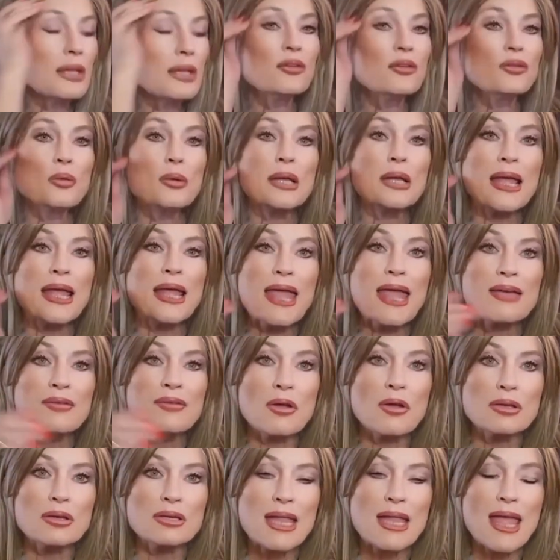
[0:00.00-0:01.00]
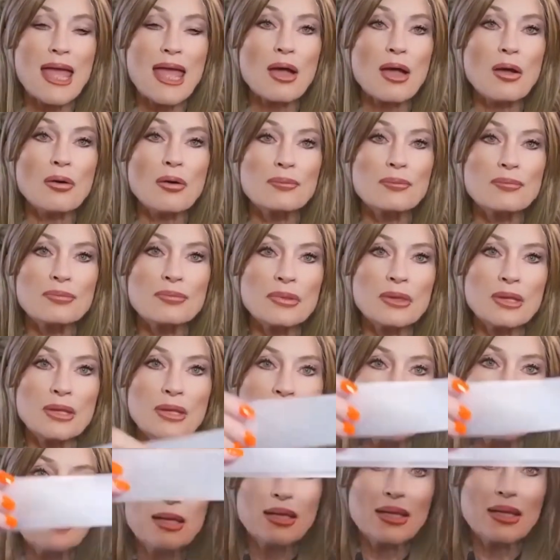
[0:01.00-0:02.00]
It's what I have on now.
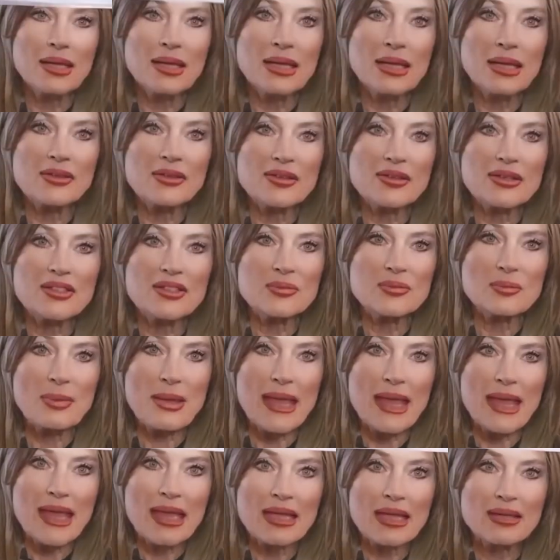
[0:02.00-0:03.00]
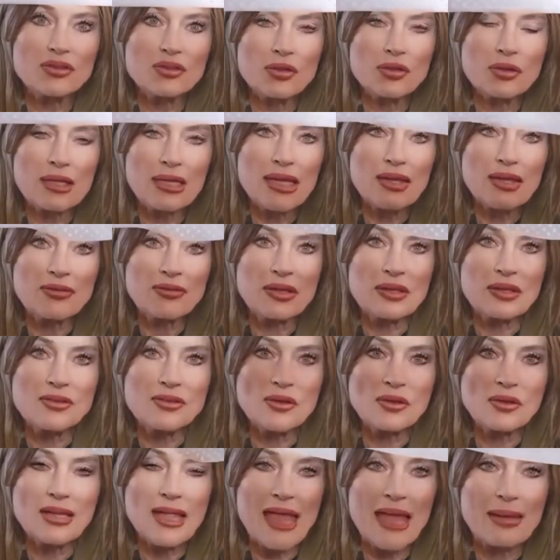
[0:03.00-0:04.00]
It's these bands. You can get these
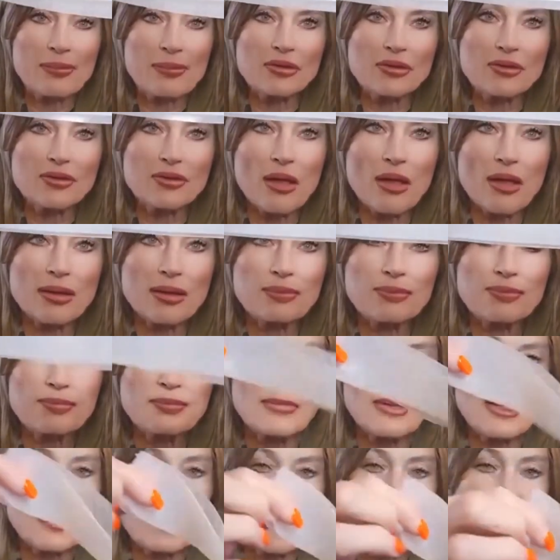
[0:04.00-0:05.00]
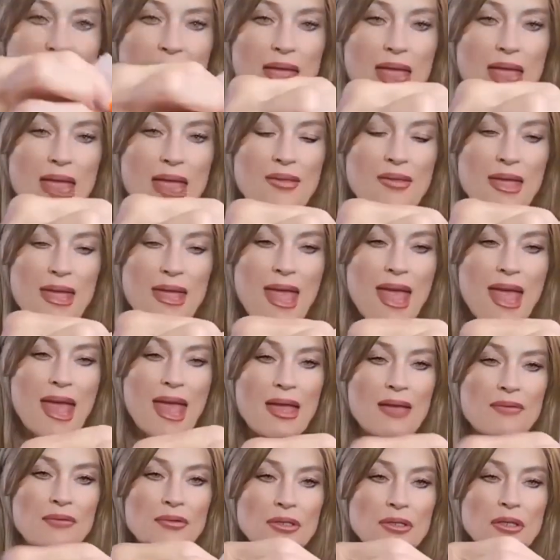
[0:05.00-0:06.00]
on Amazon. And they
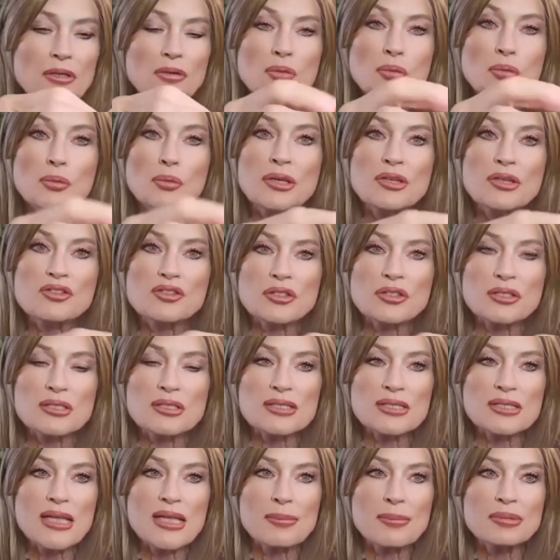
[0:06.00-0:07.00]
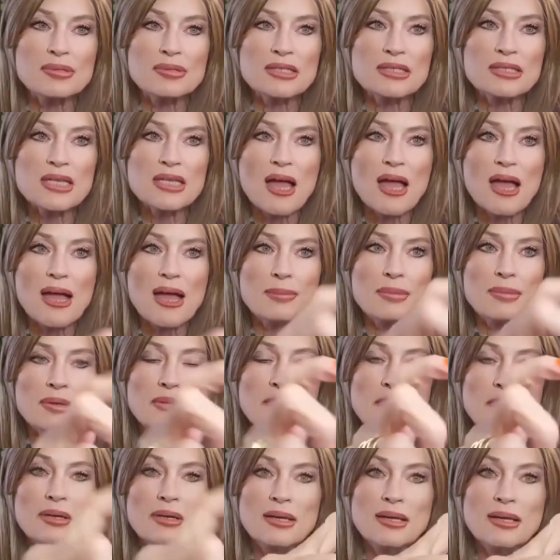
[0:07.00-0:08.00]
have little ridges up at the top.
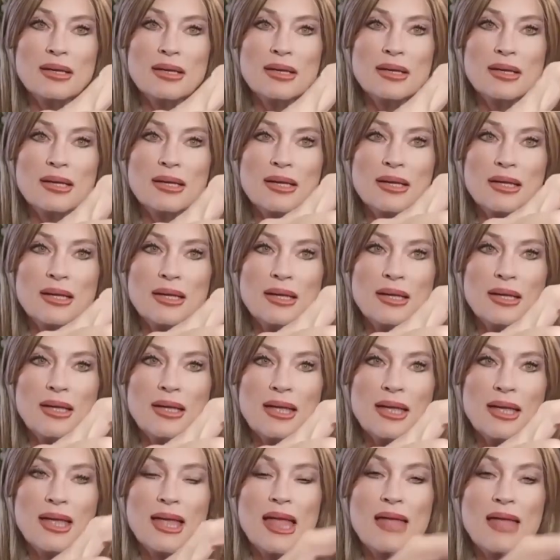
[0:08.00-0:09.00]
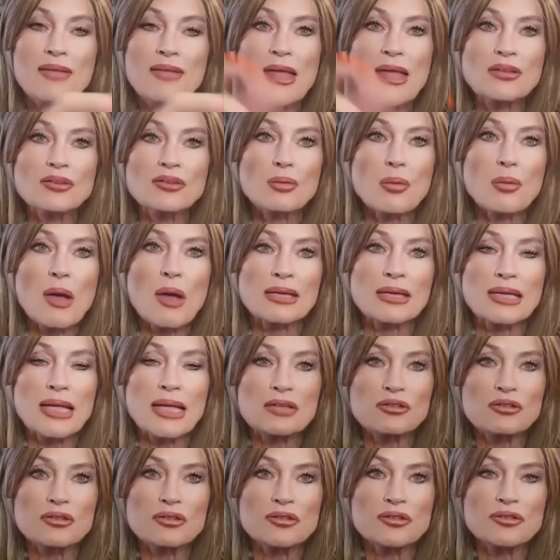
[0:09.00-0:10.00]
And that's what
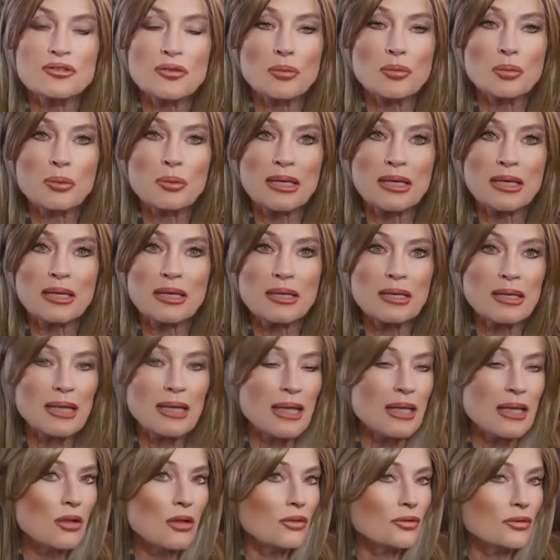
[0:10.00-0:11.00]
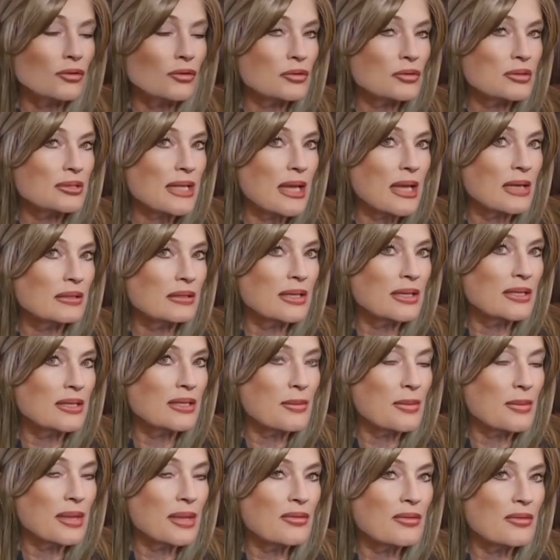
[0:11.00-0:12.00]
catches the wig. And also down
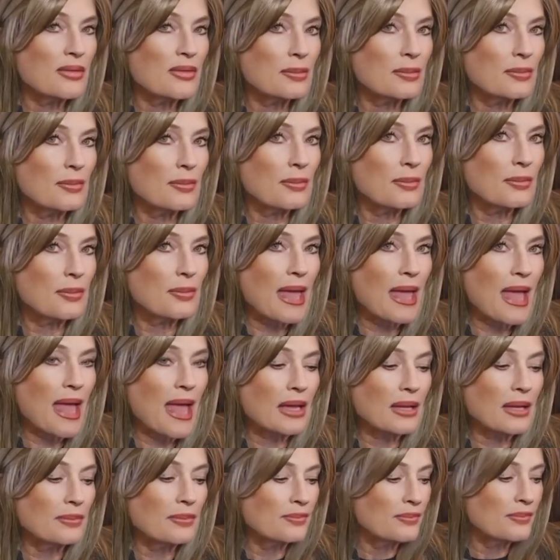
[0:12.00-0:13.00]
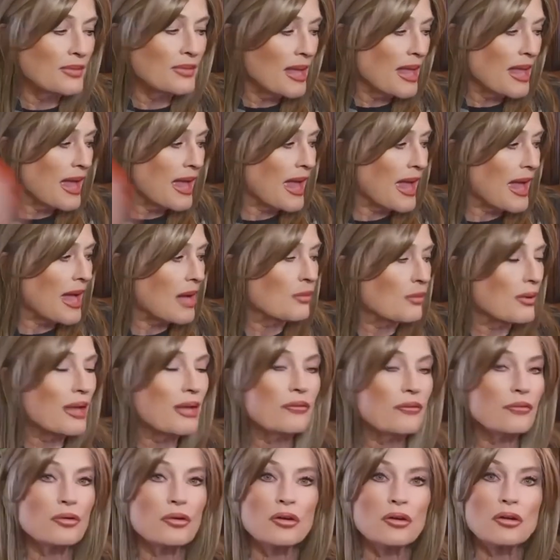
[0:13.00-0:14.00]
in the back.
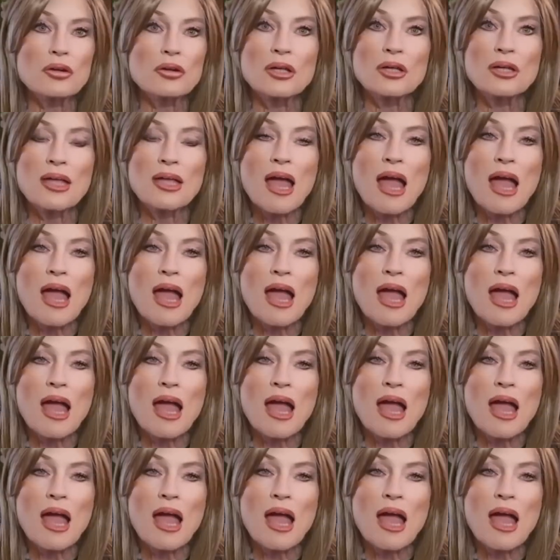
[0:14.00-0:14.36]
However,